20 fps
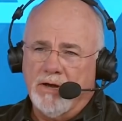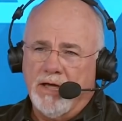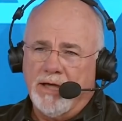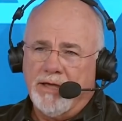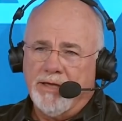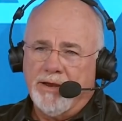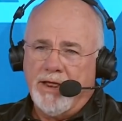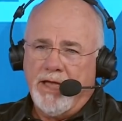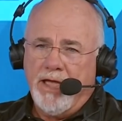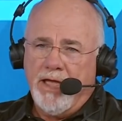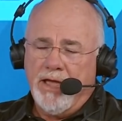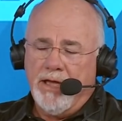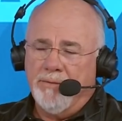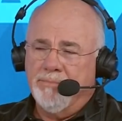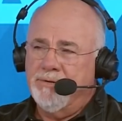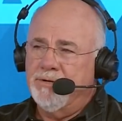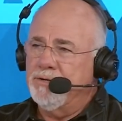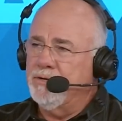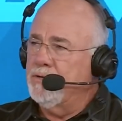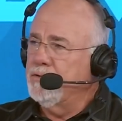like an
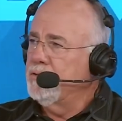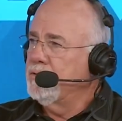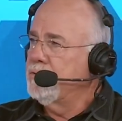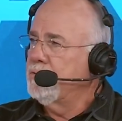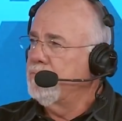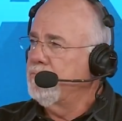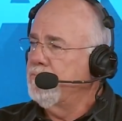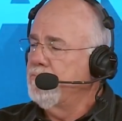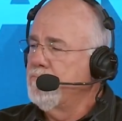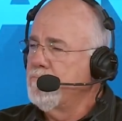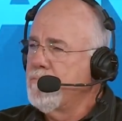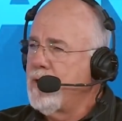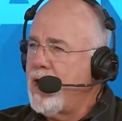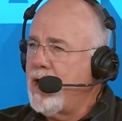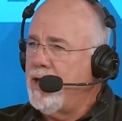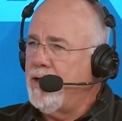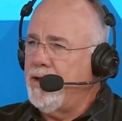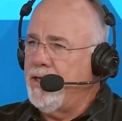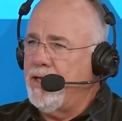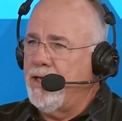absolute
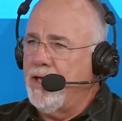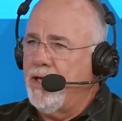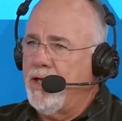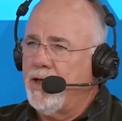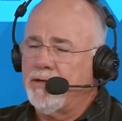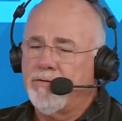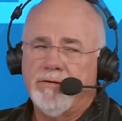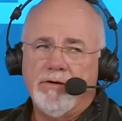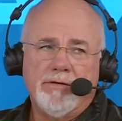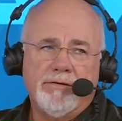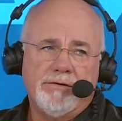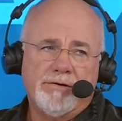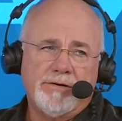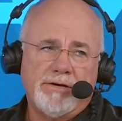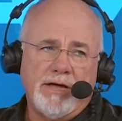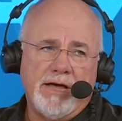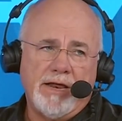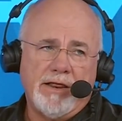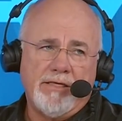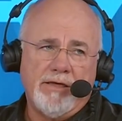maniac the other
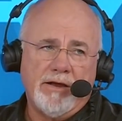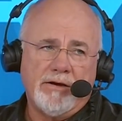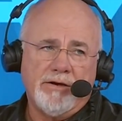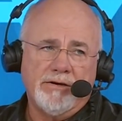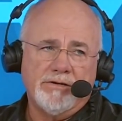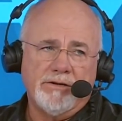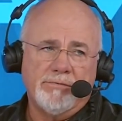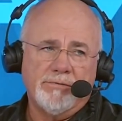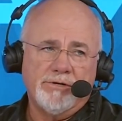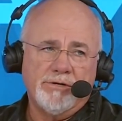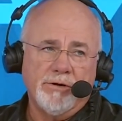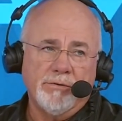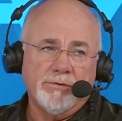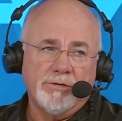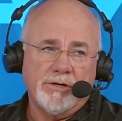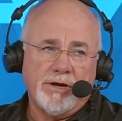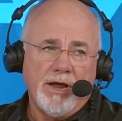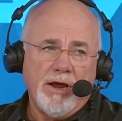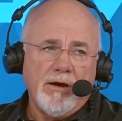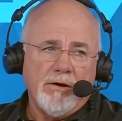side of that because I was so
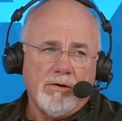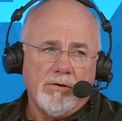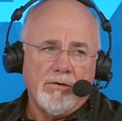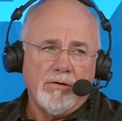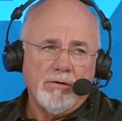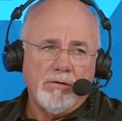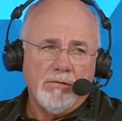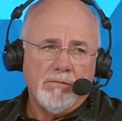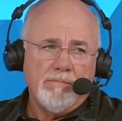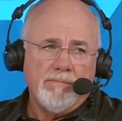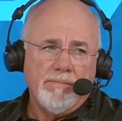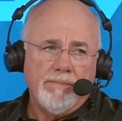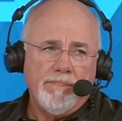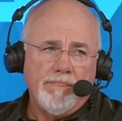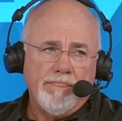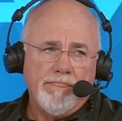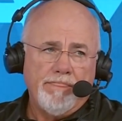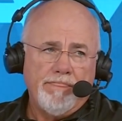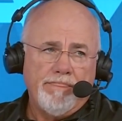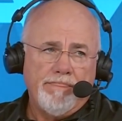scared.
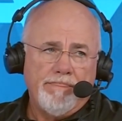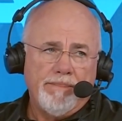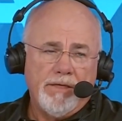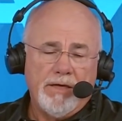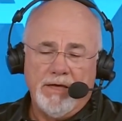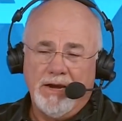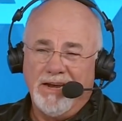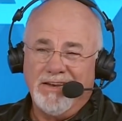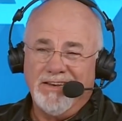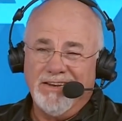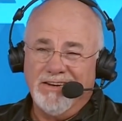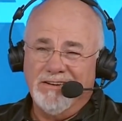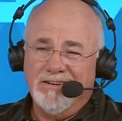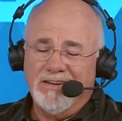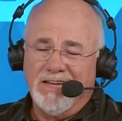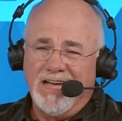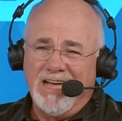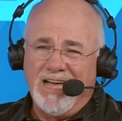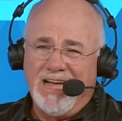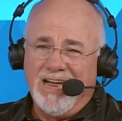and I
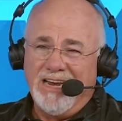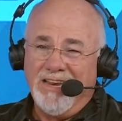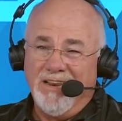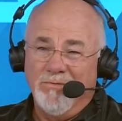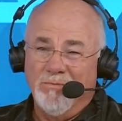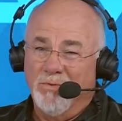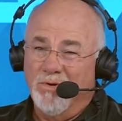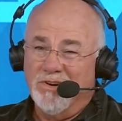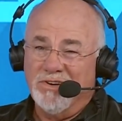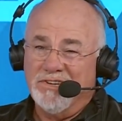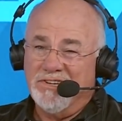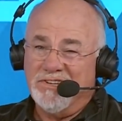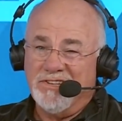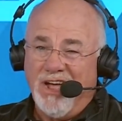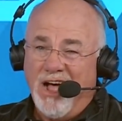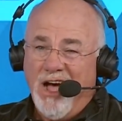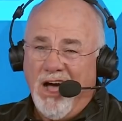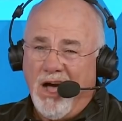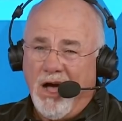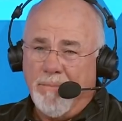didn't want to
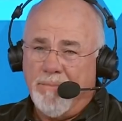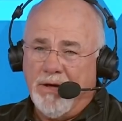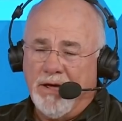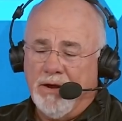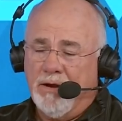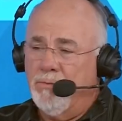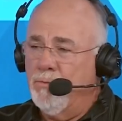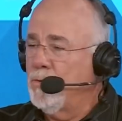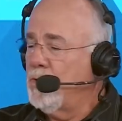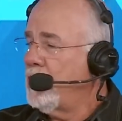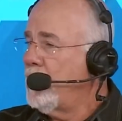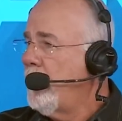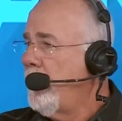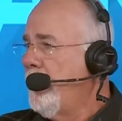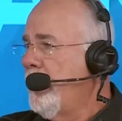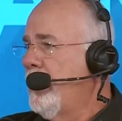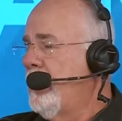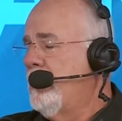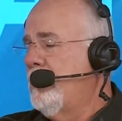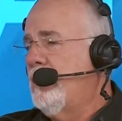stop. I didn't want
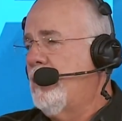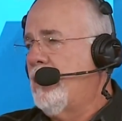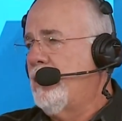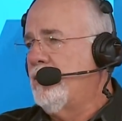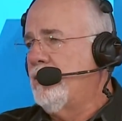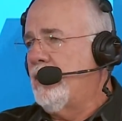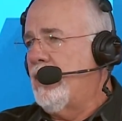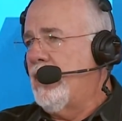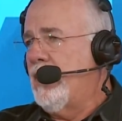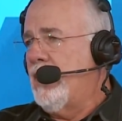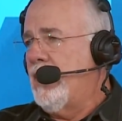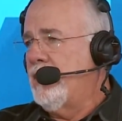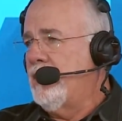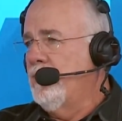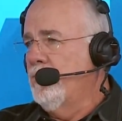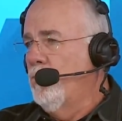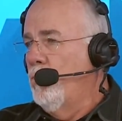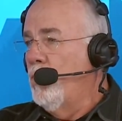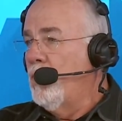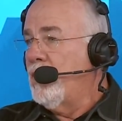
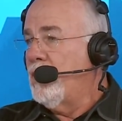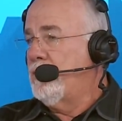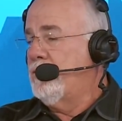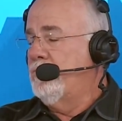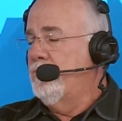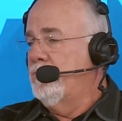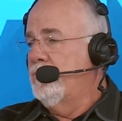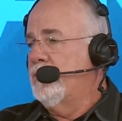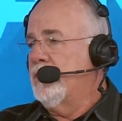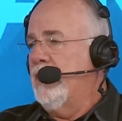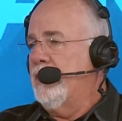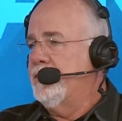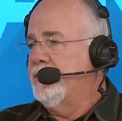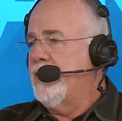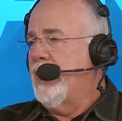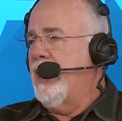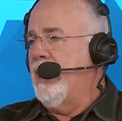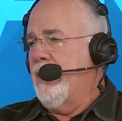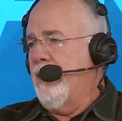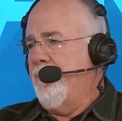to
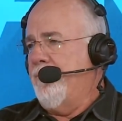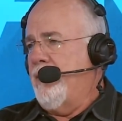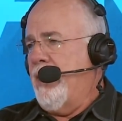dial it